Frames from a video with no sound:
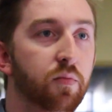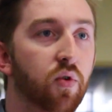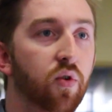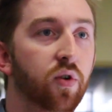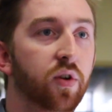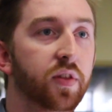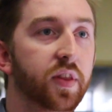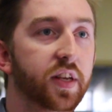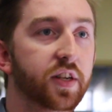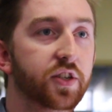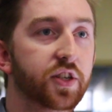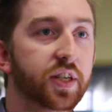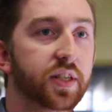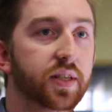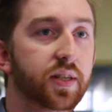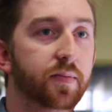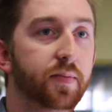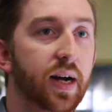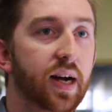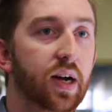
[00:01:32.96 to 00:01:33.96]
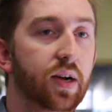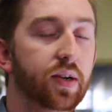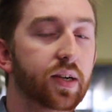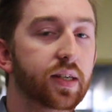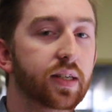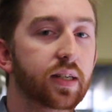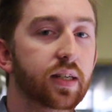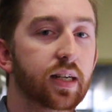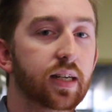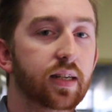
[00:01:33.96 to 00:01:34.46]
more than just about
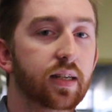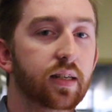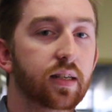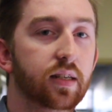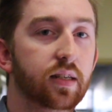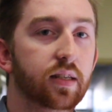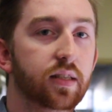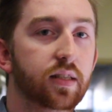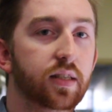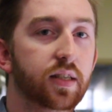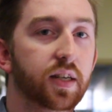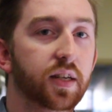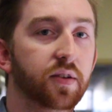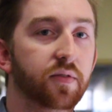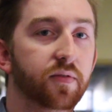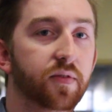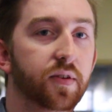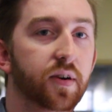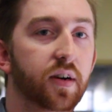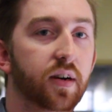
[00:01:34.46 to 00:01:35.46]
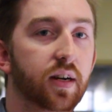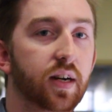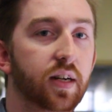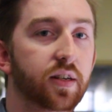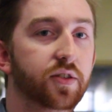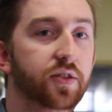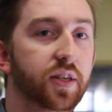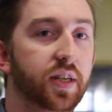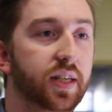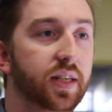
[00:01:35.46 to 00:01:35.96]
singing for our
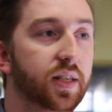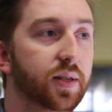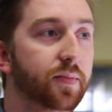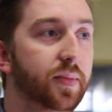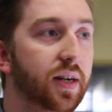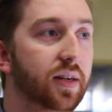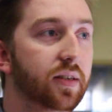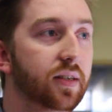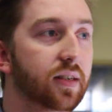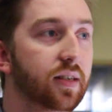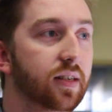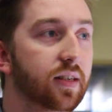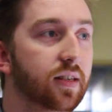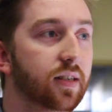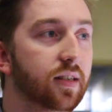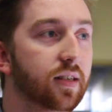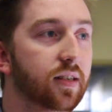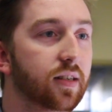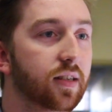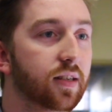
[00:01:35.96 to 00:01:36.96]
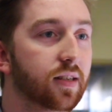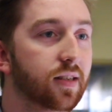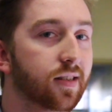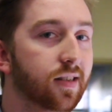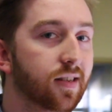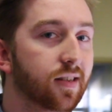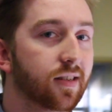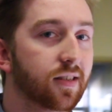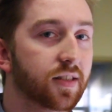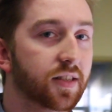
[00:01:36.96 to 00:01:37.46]
country. It's about
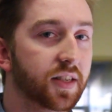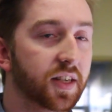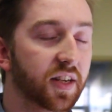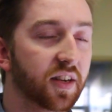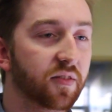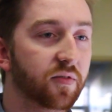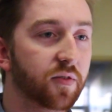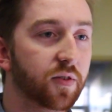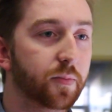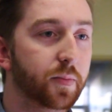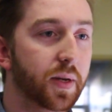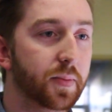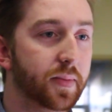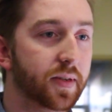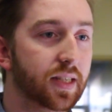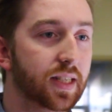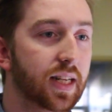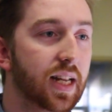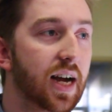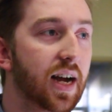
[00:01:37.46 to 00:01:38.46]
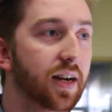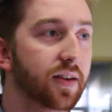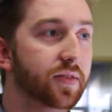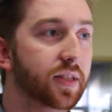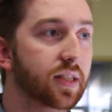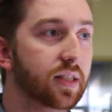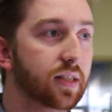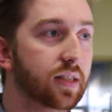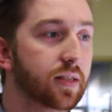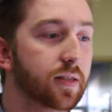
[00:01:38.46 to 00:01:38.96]
singing for people's lives.